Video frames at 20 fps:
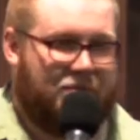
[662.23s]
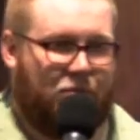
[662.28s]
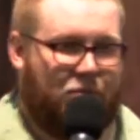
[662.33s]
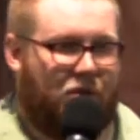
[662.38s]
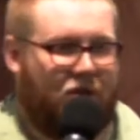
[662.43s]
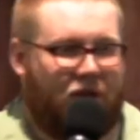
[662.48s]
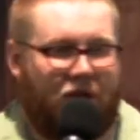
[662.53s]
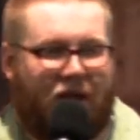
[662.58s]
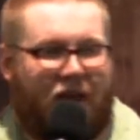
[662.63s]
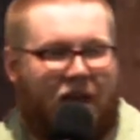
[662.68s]
in this
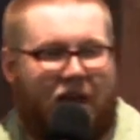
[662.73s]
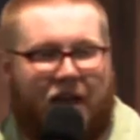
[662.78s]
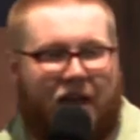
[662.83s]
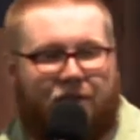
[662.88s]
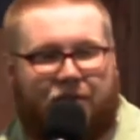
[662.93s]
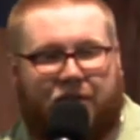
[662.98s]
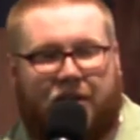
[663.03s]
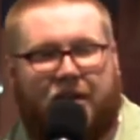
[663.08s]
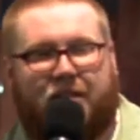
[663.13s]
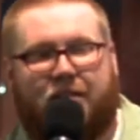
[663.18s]
book
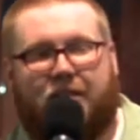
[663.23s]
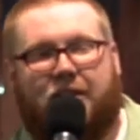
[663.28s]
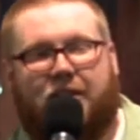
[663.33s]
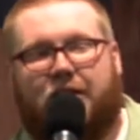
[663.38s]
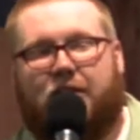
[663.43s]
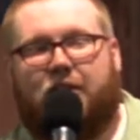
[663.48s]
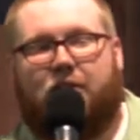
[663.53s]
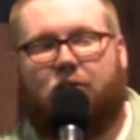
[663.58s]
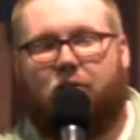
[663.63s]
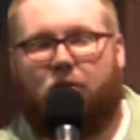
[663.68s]
have
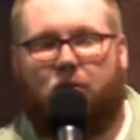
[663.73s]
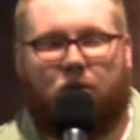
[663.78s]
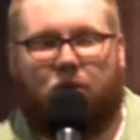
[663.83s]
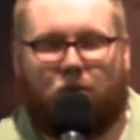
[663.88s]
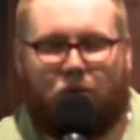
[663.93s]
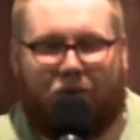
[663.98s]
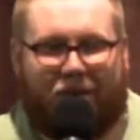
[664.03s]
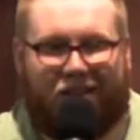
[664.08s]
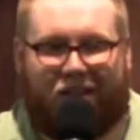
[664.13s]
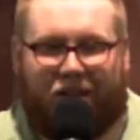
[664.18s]
nothing to
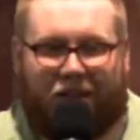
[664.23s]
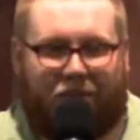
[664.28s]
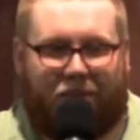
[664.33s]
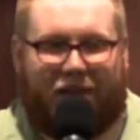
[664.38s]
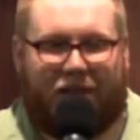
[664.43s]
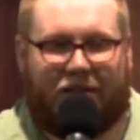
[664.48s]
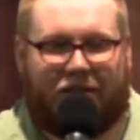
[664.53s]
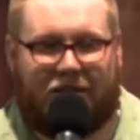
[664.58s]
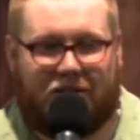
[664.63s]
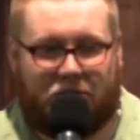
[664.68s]
do really
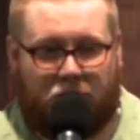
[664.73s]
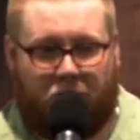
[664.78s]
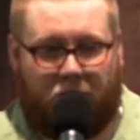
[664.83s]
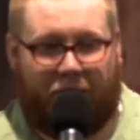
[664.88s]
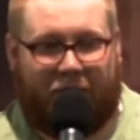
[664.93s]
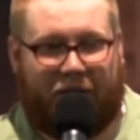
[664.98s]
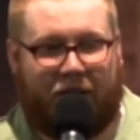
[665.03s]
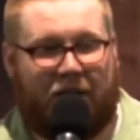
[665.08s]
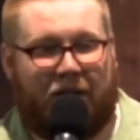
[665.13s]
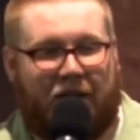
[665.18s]
about these
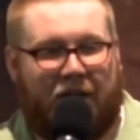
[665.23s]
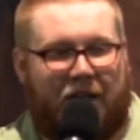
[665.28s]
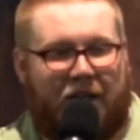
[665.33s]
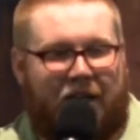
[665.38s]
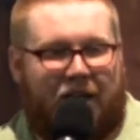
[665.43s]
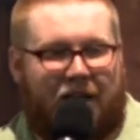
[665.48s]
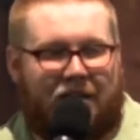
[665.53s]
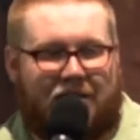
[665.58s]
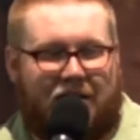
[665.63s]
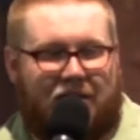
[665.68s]
women.
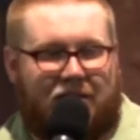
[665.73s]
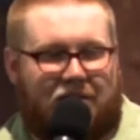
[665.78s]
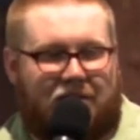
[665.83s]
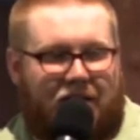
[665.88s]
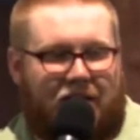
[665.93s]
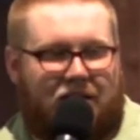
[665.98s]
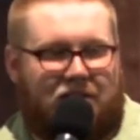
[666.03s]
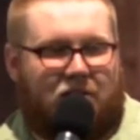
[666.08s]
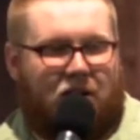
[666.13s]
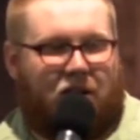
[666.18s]
It
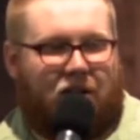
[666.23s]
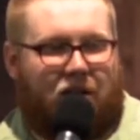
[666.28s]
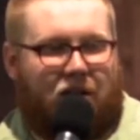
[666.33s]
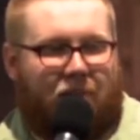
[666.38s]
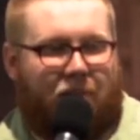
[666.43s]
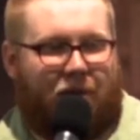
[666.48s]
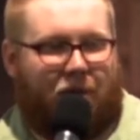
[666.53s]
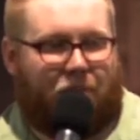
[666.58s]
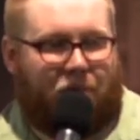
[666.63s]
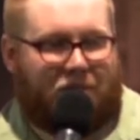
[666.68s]
says it's
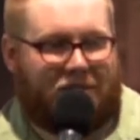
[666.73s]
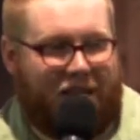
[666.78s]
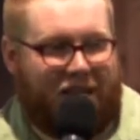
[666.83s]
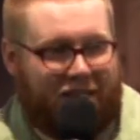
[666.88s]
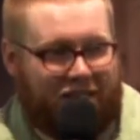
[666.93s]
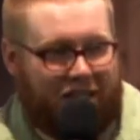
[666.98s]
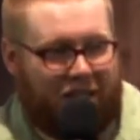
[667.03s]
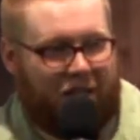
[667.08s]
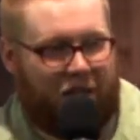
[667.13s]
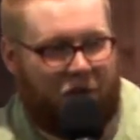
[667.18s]
talking about
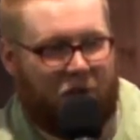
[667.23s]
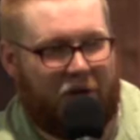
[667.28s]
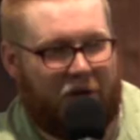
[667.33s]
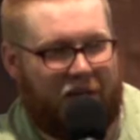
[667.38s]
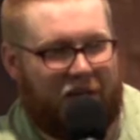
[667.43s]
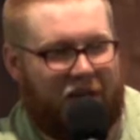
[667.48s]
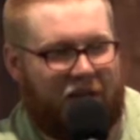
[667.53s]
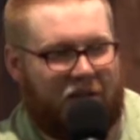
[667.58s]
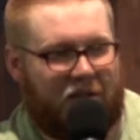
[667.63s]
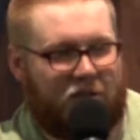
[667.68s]
protecting
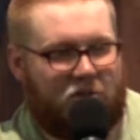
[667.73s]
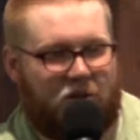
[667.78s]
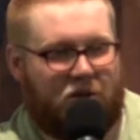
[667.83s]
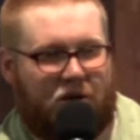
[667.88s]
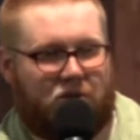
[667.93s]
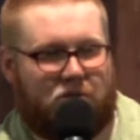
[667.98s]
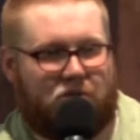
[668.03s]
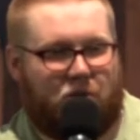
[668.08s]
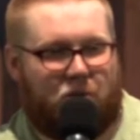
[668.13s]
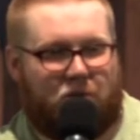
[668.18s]
unity in the
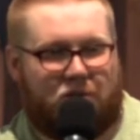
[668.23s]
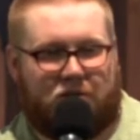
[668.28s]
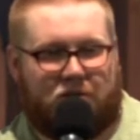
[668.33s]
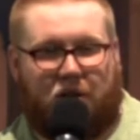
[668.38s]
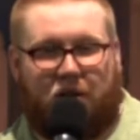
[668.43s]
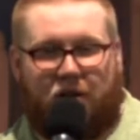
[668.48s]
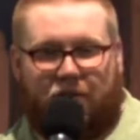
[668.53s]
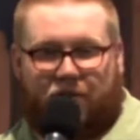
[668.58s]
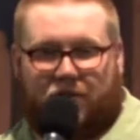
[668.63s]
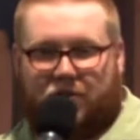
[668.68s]
church. So
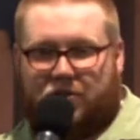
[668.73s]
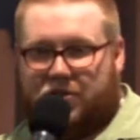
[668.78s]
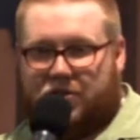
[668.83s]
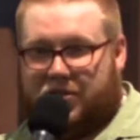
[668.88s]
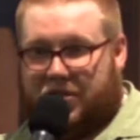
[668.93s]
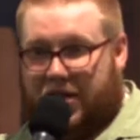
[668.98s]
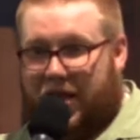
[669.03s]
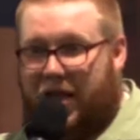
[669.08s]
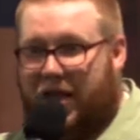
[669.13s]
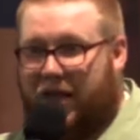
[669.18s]
resolve your
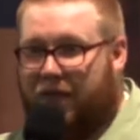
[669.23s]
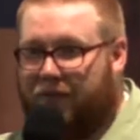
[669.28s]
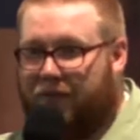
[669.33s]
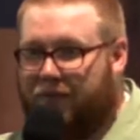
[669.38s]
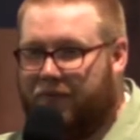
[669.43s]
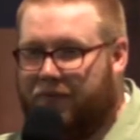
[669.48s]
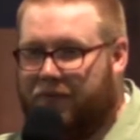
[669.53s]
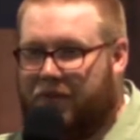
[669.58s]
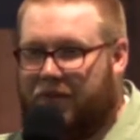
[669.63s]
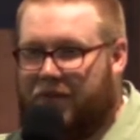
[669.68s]

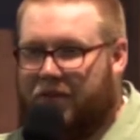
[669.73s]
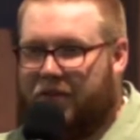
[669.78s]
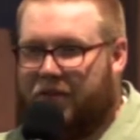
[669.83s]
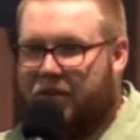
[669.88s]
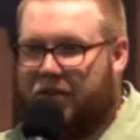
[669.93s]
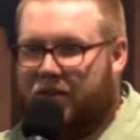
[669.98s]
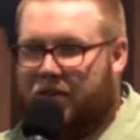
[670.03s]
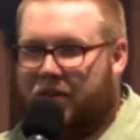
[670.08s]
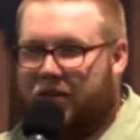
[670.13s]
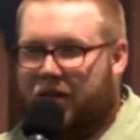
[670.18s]
stuff
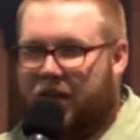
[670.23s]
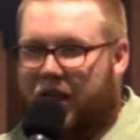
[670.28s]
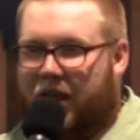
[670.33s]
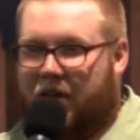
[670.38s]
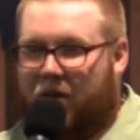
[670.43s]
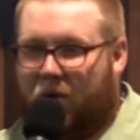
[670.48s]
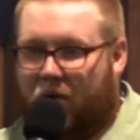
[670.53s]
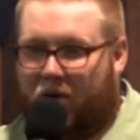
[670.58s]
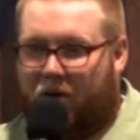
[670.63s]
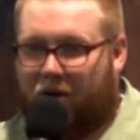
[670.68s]

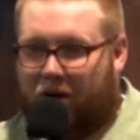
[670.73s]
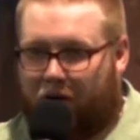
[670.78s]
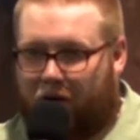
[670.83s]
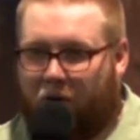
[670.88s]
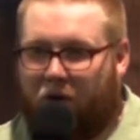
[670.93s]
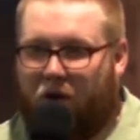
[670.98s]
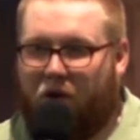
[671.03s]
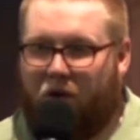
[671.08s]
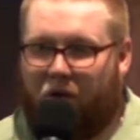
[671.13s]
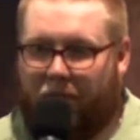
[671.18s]
in order to
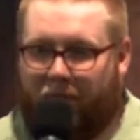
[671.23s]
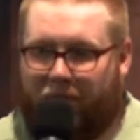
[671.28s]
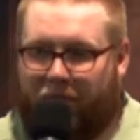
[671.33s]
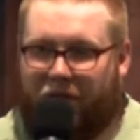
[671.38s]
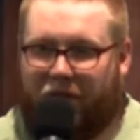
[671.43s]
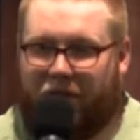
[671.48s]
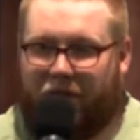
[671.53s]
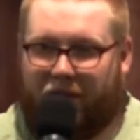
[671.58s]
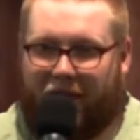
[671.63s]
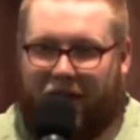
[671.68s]
grow and
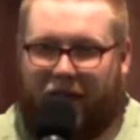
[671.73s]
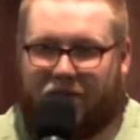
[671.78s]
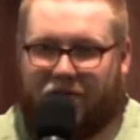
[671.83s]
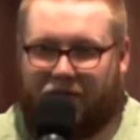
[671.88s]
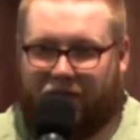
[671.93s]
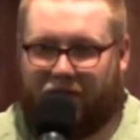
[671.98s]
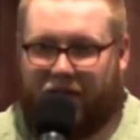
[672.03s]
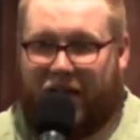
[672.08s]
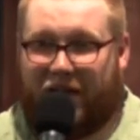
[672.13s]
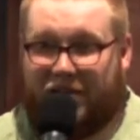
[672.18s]
build the
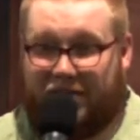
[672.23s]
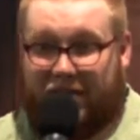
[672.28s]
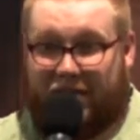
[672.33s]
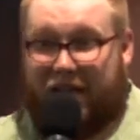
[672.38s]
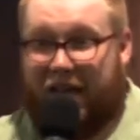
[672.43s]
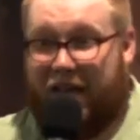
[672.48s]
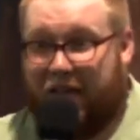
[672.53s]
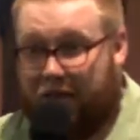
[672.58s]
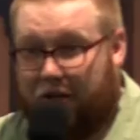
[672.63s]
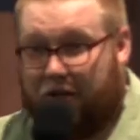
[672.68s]
house of God
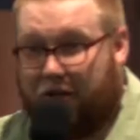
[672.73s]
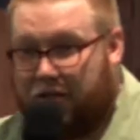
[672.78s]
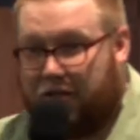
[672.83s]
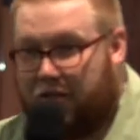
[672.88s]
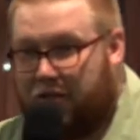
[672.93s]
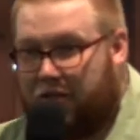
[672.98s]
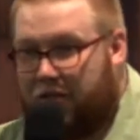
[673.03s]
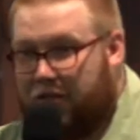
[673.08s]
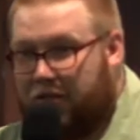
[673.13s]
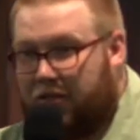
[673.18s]

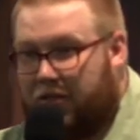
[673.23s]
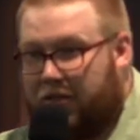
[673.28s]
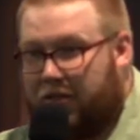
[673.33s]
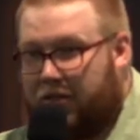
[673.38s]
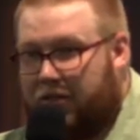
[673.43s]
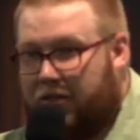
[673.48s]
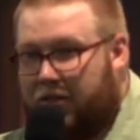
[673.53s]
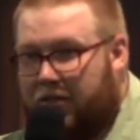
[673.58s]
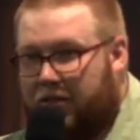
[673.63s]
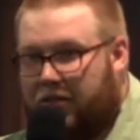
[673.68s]
together.
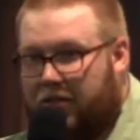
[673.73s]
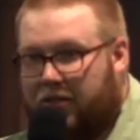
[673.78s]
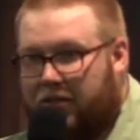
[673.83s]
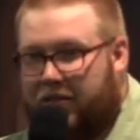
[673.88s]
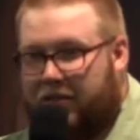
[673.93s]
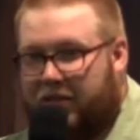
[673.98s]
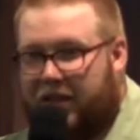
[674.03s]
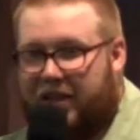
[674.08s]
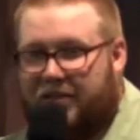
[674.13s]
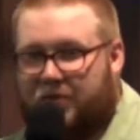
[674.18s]

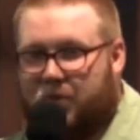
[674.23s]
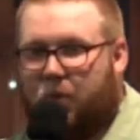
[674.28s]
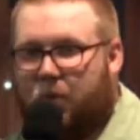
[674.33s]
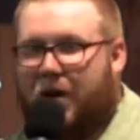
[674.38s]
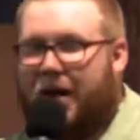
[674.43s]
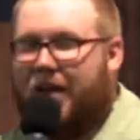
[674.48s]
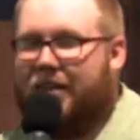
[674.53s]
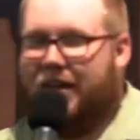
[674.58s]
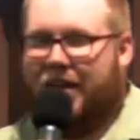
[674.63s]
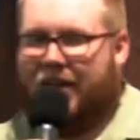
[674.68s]
That's
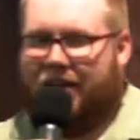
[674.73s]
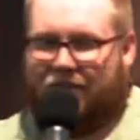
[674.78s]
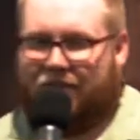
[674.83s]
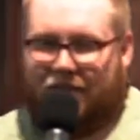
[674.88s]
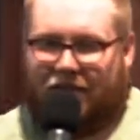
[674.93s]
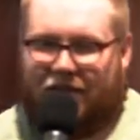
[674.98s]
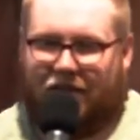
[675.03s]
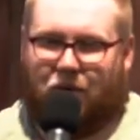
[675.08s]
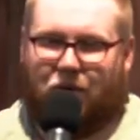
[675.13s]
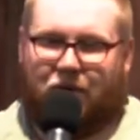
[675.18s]
why they
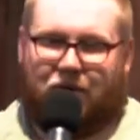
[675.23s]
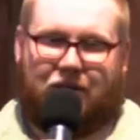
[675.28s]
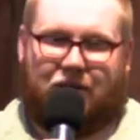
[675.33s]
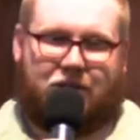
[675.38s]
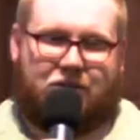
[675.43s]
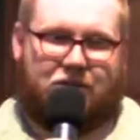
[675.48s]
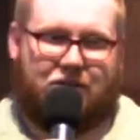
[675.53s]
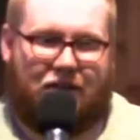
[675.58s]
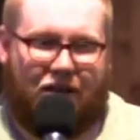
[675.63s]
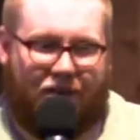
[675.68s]
have to deal with
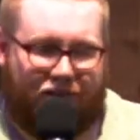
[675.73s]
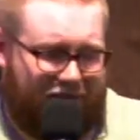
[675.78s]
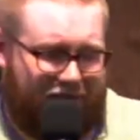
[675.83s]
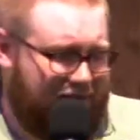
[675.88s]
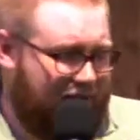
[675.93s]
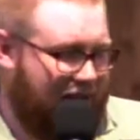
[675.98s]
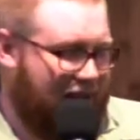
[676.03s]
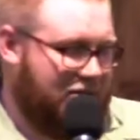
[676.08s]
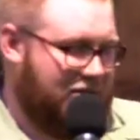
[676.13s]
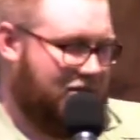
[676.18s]
their stuff.
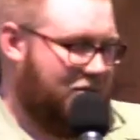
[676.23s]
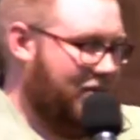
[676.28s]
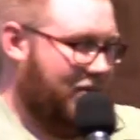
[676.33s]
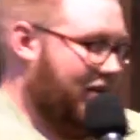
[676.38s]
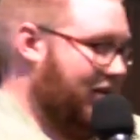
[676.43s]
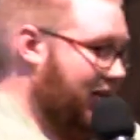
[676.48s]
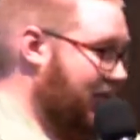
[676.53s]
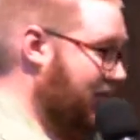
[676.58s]
It's not just